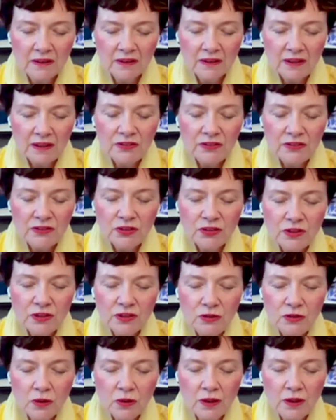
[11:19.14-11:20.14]
It's the
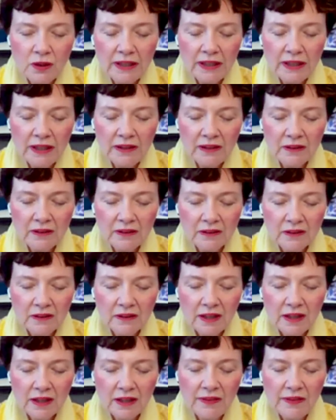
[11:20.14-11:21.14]
joy
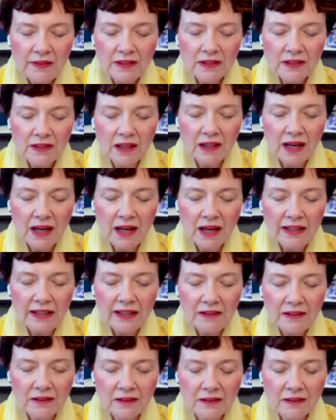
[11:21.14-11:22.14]
and the
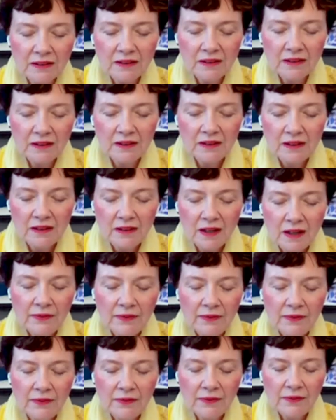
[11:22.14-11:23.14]
delight of
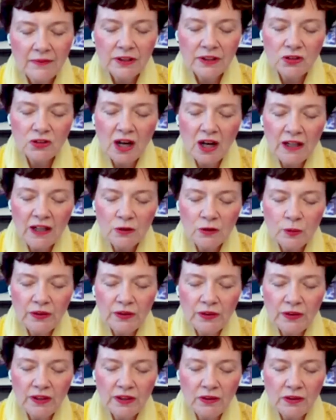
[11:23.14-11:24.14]
the child
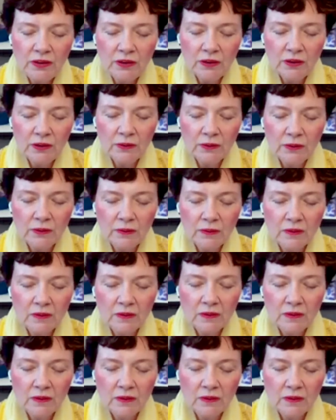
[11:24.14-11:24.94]
within you